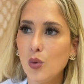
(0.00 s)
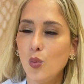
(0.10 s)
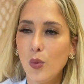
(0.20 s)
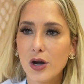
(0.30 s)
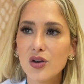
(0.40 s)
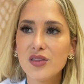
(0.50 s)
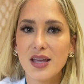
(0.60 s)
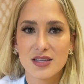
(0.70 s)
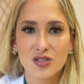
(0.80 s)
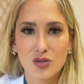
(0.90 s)
where the
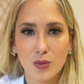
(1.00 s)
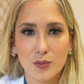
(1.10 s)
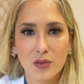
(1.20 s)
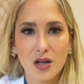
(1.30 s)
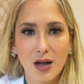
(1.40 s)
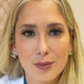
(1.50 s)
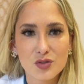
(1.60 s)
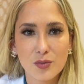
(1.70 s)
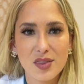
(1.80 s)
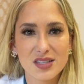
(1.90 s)
exosome
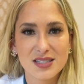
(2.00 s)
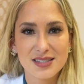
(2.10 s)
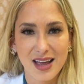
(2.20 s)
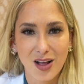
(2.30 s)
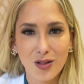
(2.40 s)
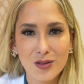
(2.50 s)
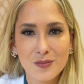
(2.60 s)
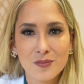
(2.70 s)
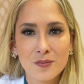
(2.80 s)
comes from in the cell,